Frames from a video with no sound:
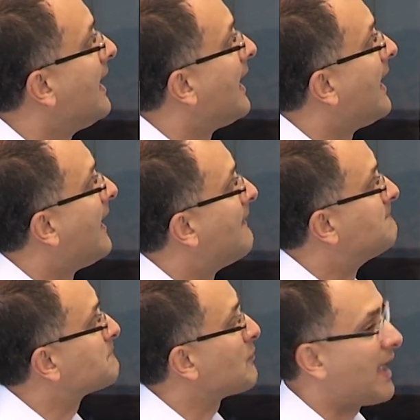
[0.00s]

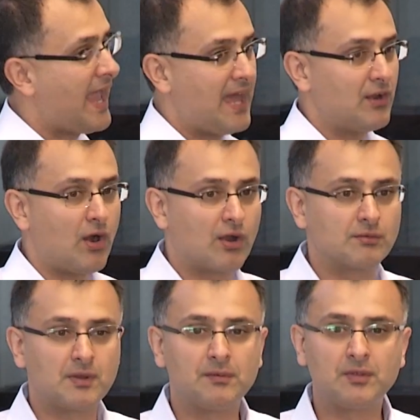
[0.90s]
And
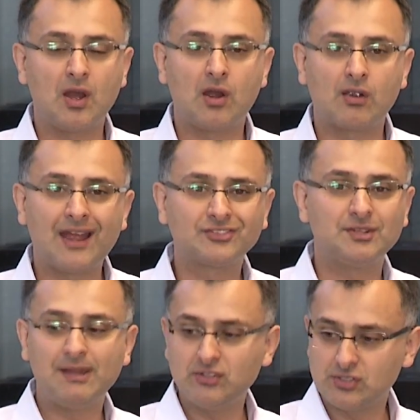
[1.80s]
our
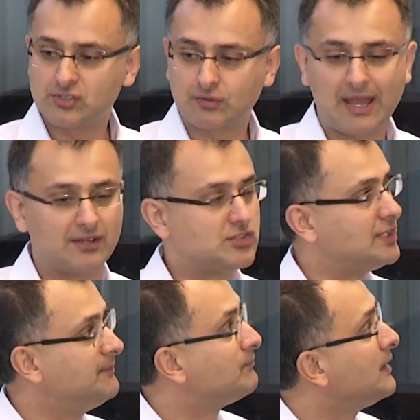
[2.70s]
estimation
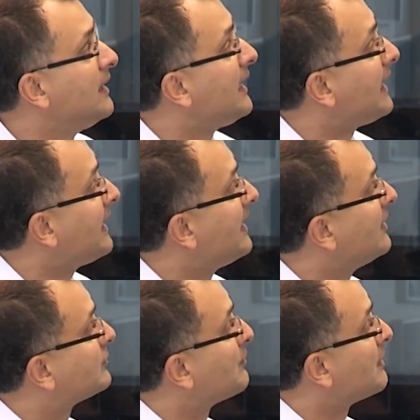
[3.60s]
strategy
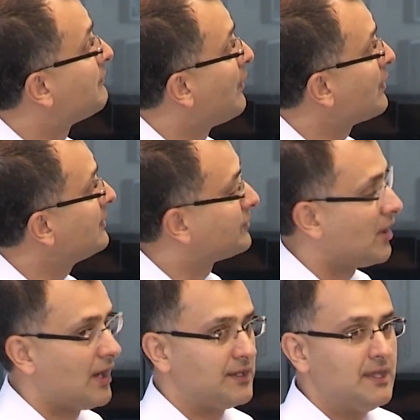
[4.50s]
is that we focus
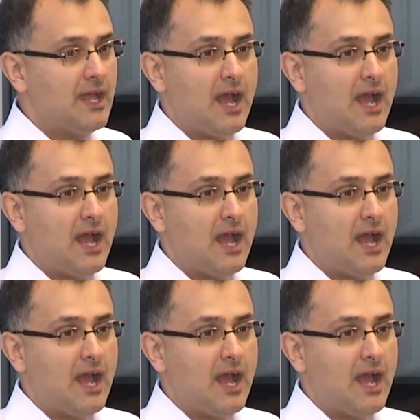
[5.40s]
on,